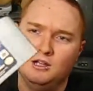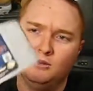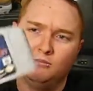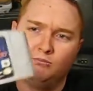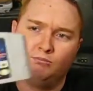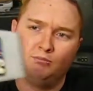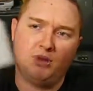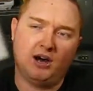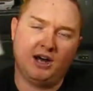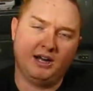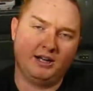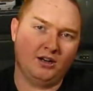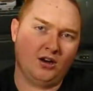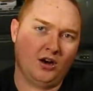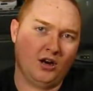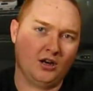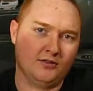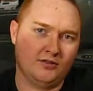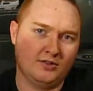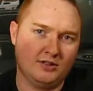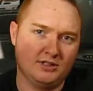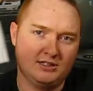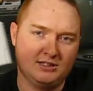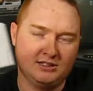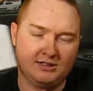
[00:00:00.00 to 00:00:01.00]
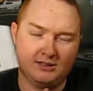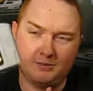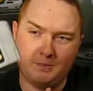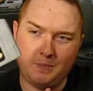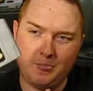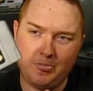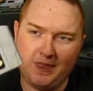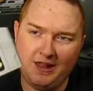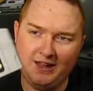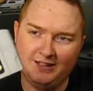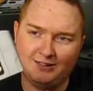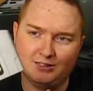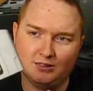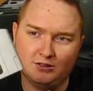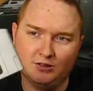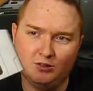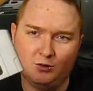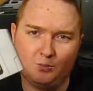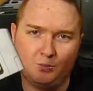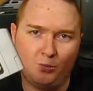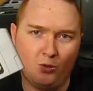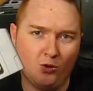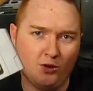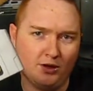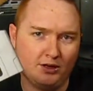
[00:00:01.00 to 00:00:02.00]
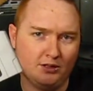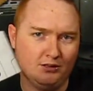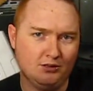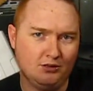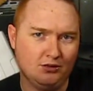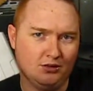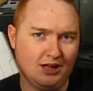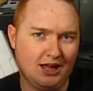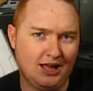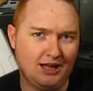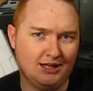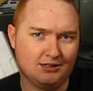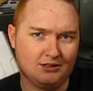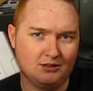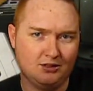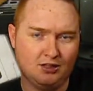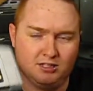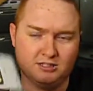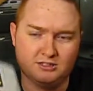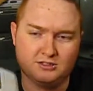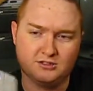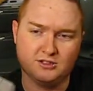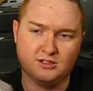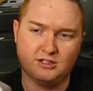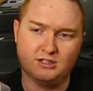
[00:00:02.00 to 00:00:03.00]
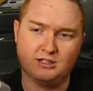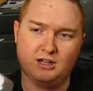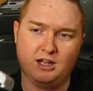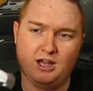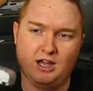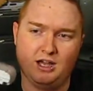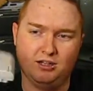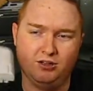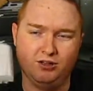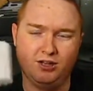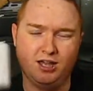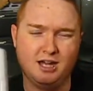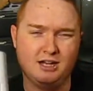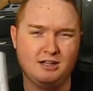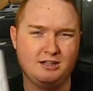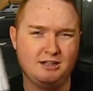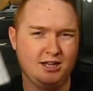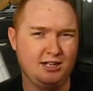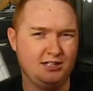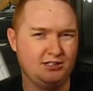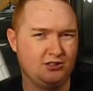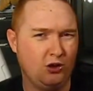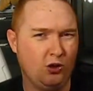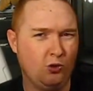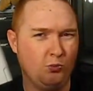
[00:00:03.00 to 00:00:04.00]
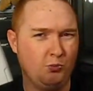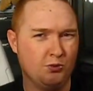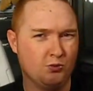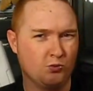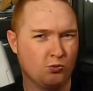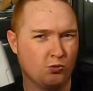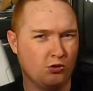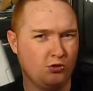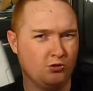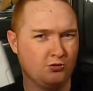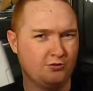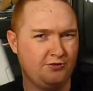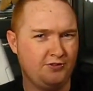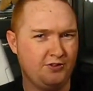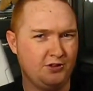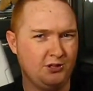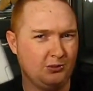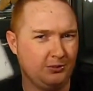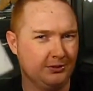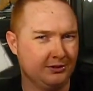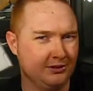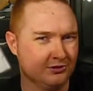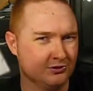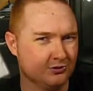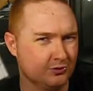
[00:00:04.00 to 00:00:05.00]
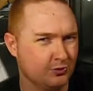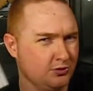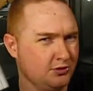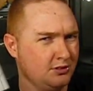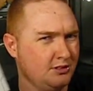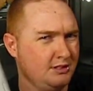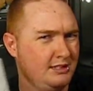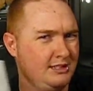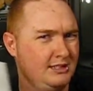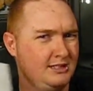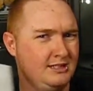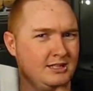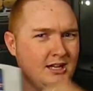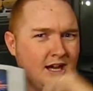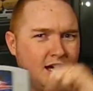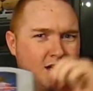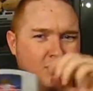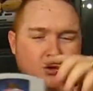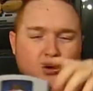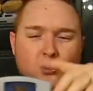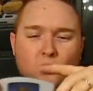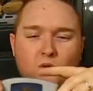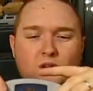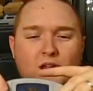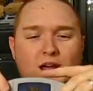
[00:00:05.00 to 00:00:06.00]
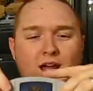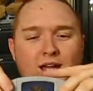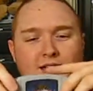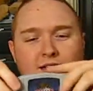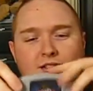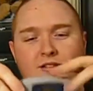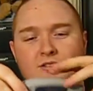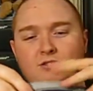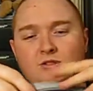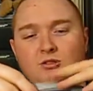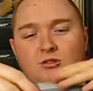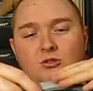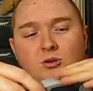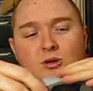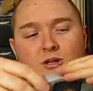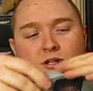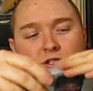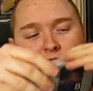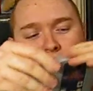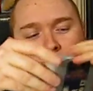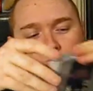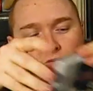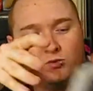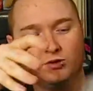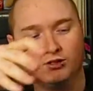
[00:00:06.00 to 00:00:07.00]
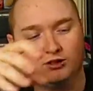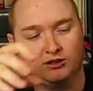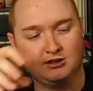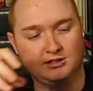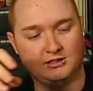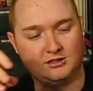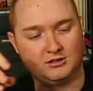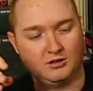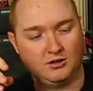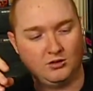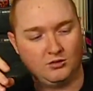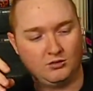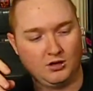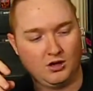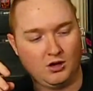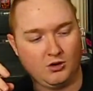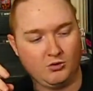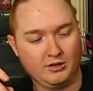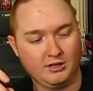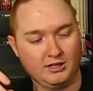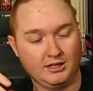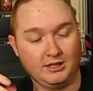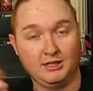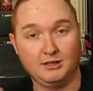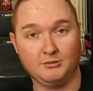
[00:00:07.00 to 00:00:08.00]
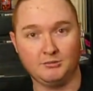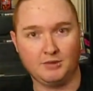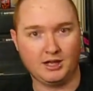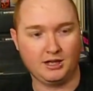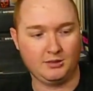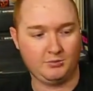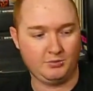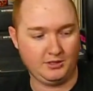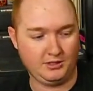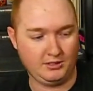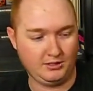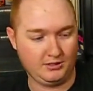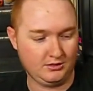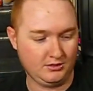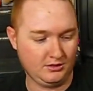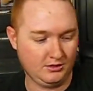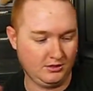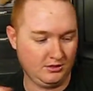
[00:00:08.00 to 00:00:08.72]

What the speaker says: Body Harvest, it's a little boring, a little lackluster. You got a nice open world feel, but there's really not a whole lot to do, and it's really slow going, in my opinion.